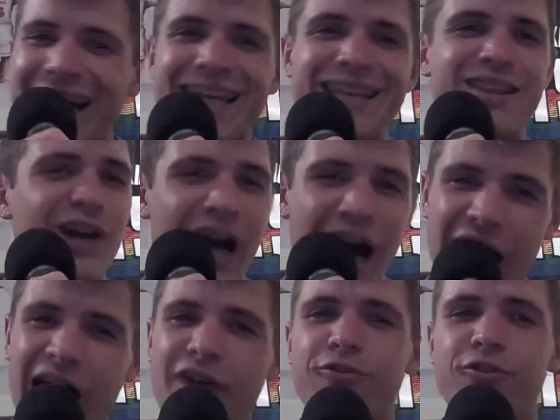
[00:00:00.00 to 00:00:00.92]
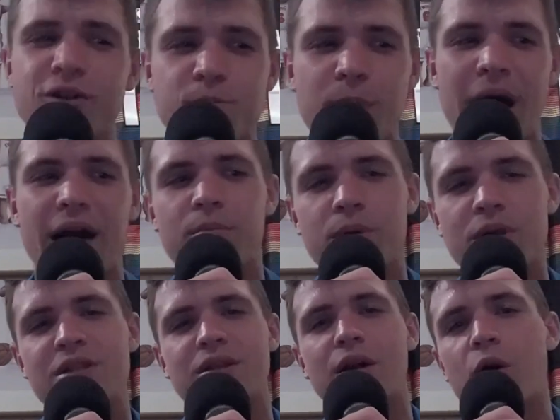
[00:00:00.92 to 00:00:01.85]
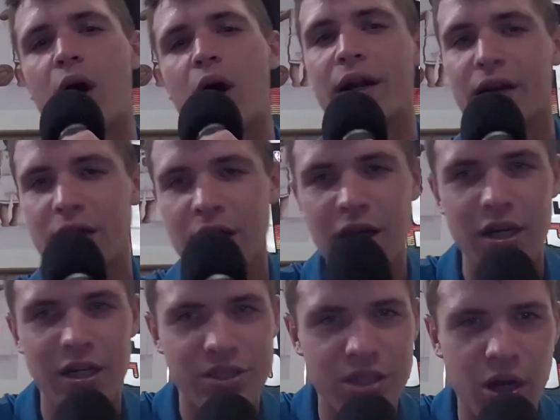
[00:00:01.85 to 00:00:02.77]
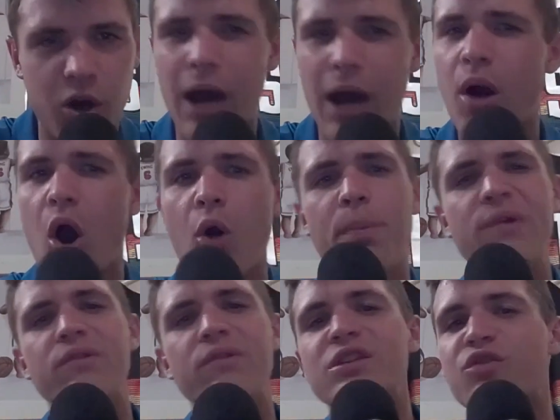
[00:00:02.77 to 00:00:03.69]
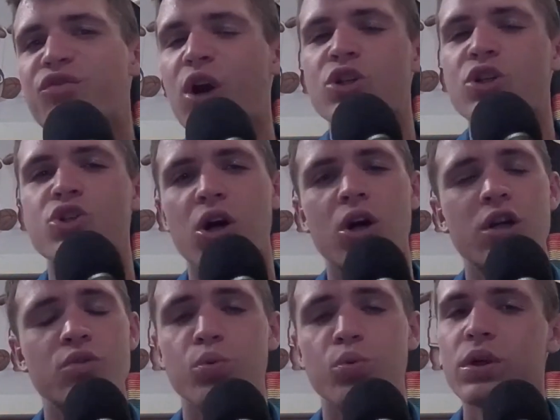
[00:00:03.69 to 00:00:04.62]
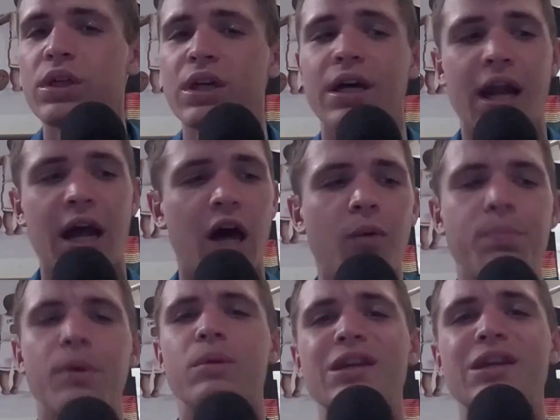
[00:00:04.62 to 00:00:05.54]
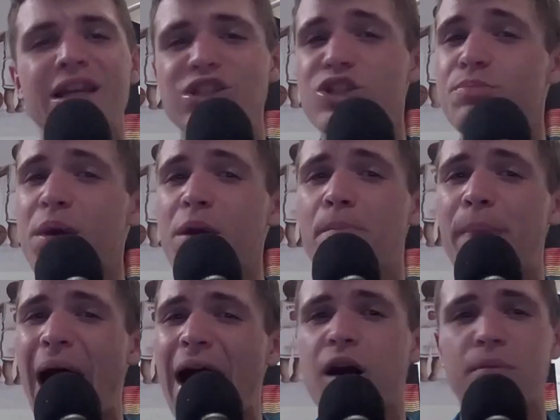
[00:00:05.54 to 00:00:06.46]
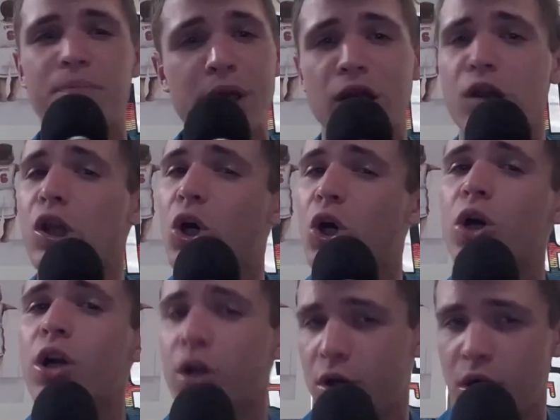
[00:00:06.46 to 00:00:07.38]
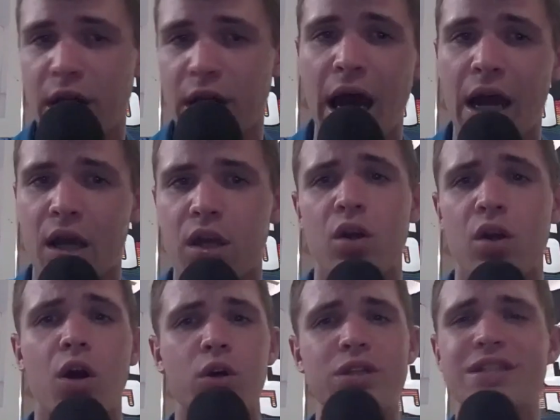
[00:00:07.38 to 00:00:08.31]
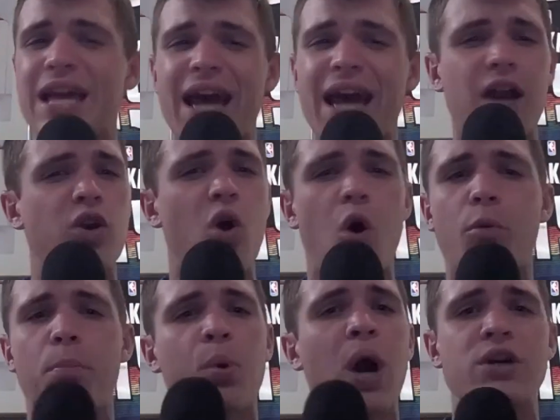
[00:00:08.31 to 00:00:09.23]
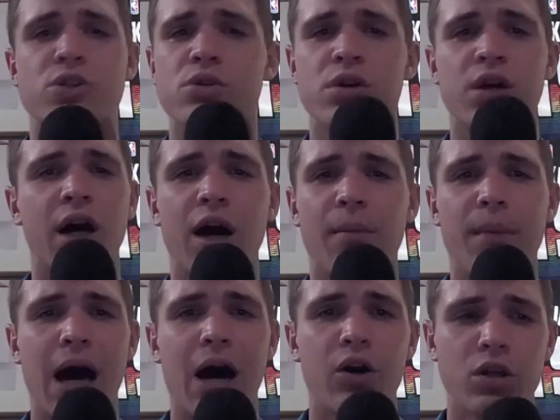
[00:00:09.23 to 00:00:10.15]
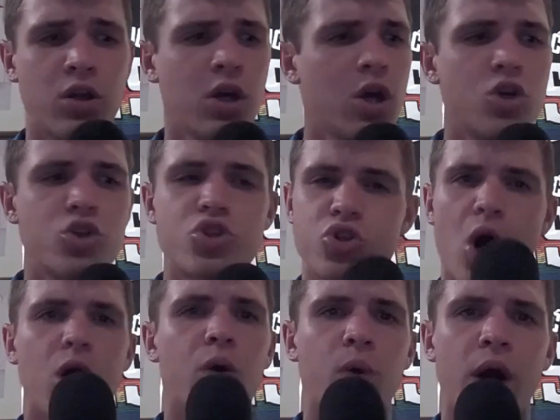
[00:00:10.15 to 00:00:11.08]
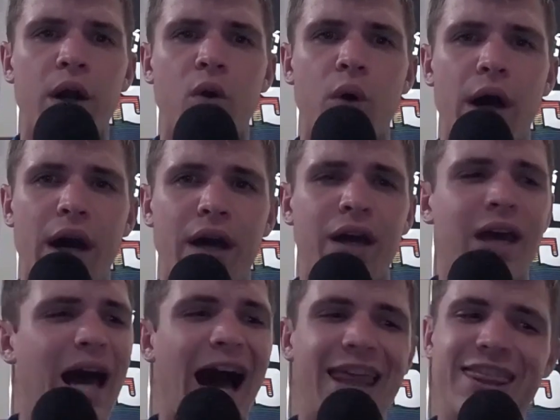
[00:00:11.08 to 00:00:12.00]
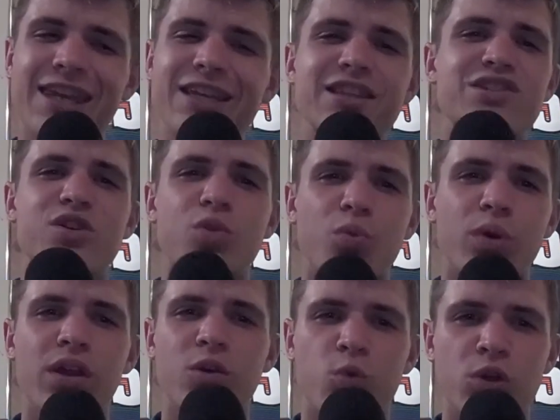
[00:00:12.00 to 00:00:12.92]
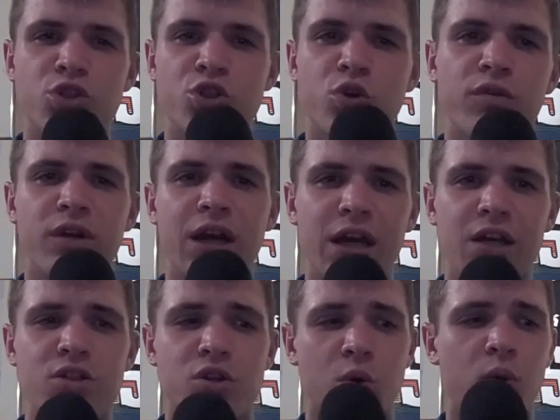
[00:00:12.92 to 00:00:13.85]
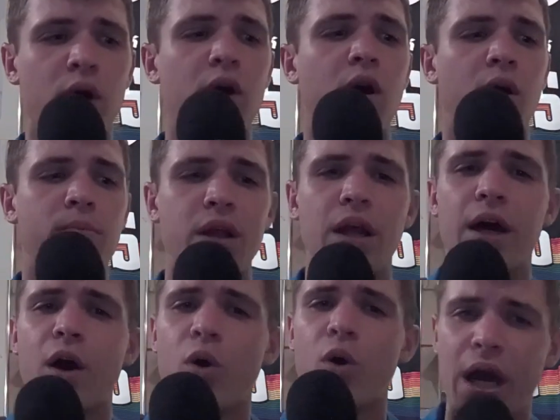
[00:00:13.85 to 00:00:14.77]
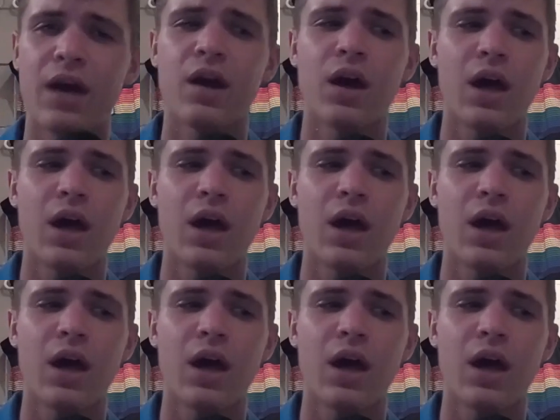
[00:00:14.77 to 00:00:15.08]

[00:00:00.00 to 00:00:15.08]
to get their confidence back and be slow on it. So I'm hoping this fresh start is really going to help him. He can just be a backup and learn under Dak. You know, he's got no pressure to come out and start right away. I think this could really rejuvenate his career and be like, okay,